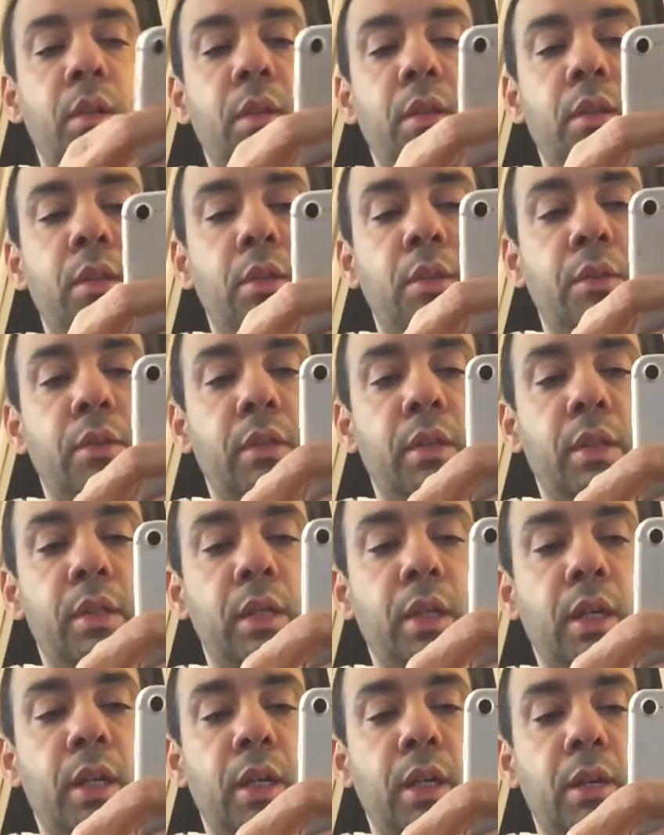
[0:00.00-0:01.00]
turn the,
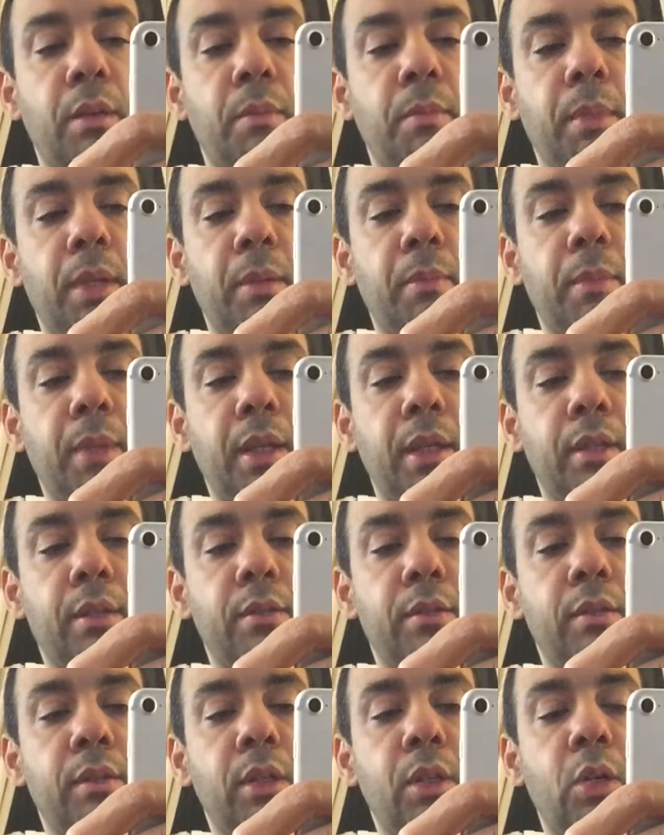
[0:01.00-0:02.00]
make it
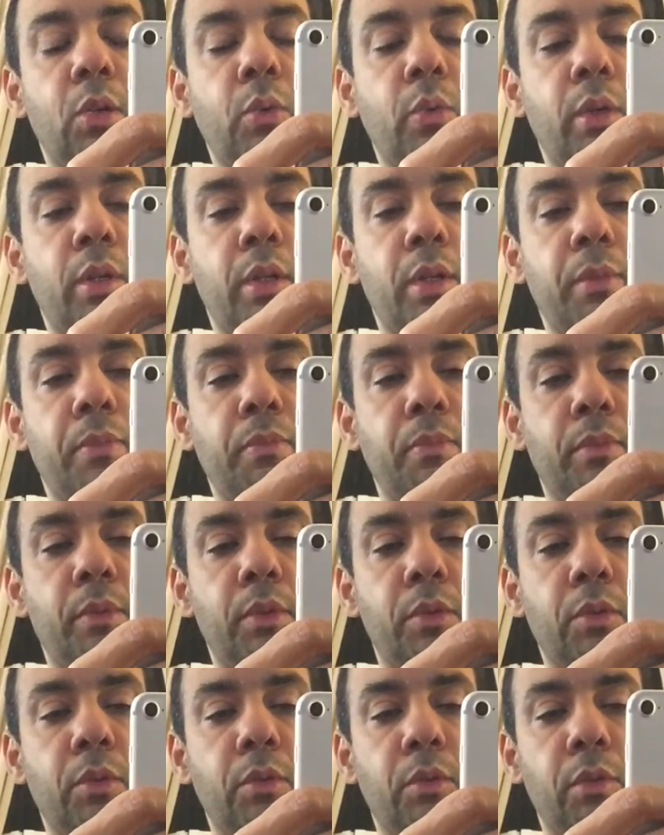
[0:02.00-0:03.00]
slower.
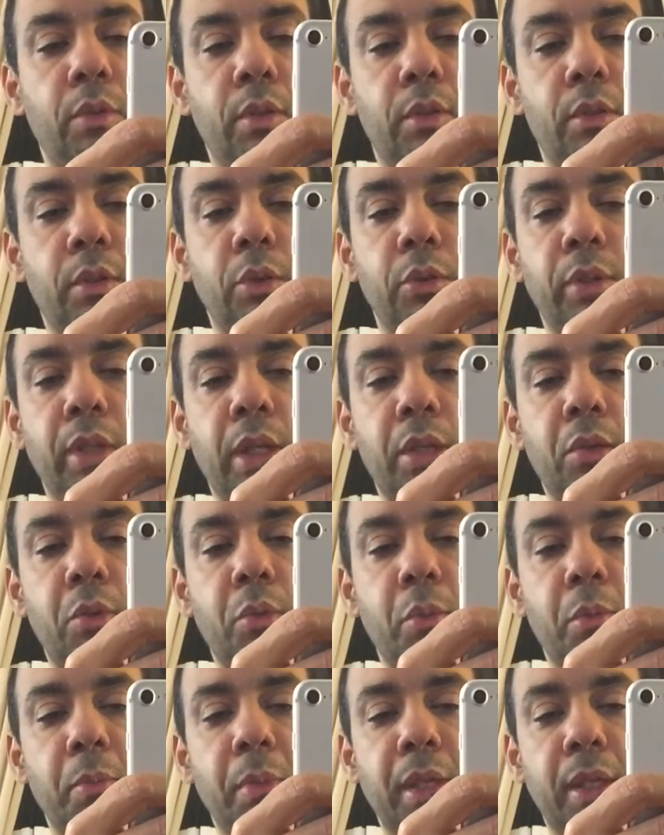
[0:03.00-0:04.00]
So the slow downer
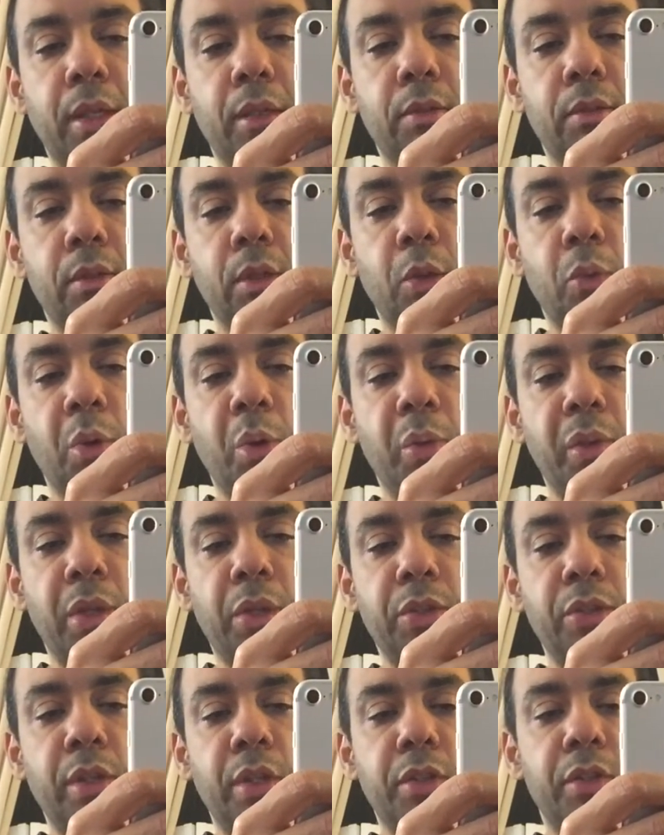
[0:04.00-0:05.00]
will make it slower
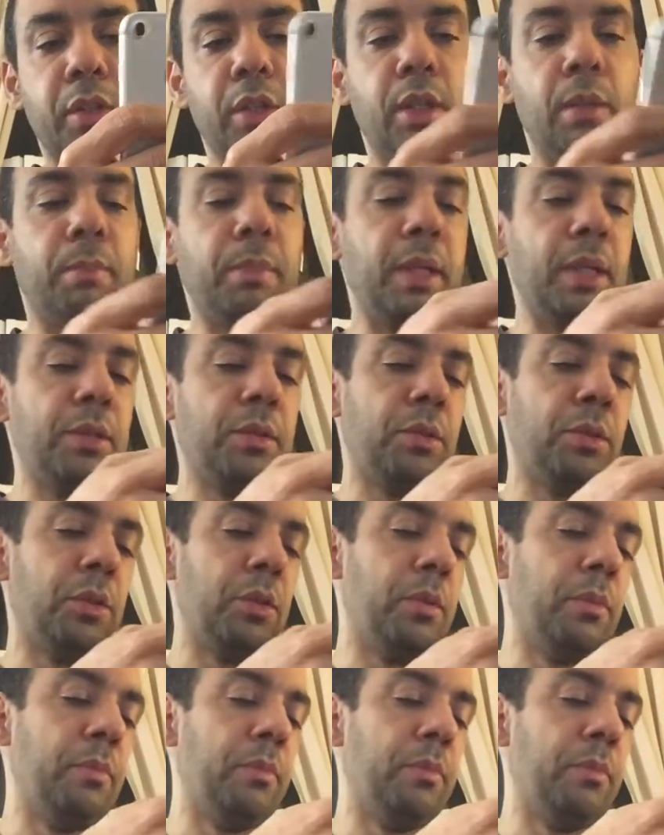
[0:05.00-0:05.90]
without changing the pitch.